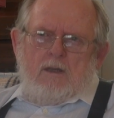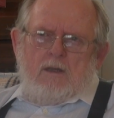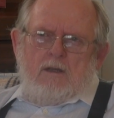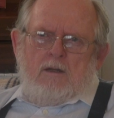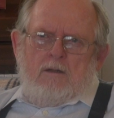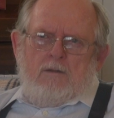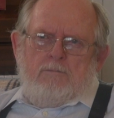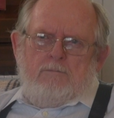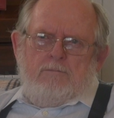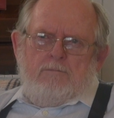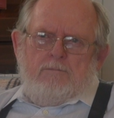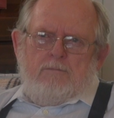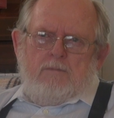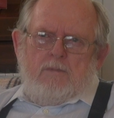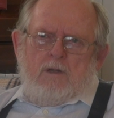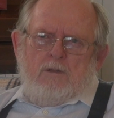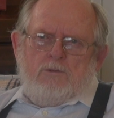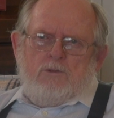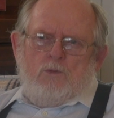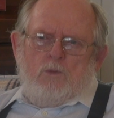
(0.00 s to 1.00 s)
I
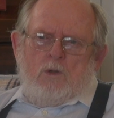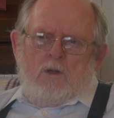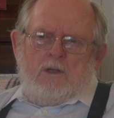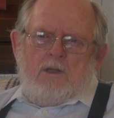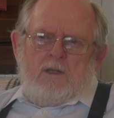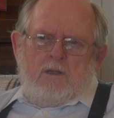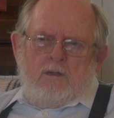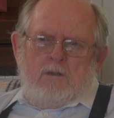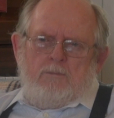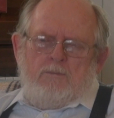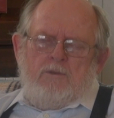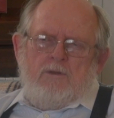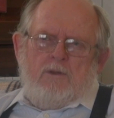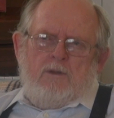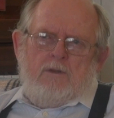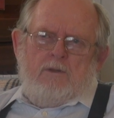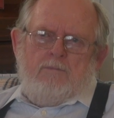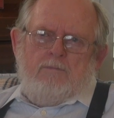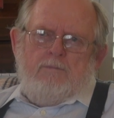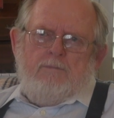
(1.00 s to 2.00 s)
was walking up
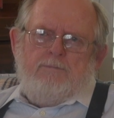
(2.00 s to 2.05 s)
the